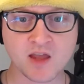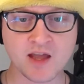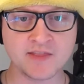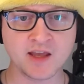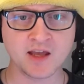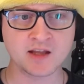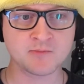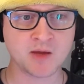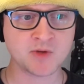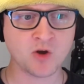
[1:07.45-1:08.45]
and then
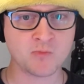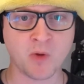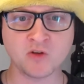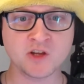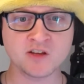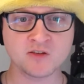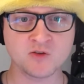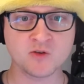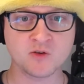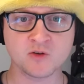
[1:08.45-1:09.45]
maybe go bowling
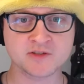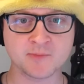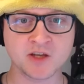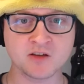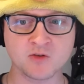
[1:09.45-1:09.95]
or something,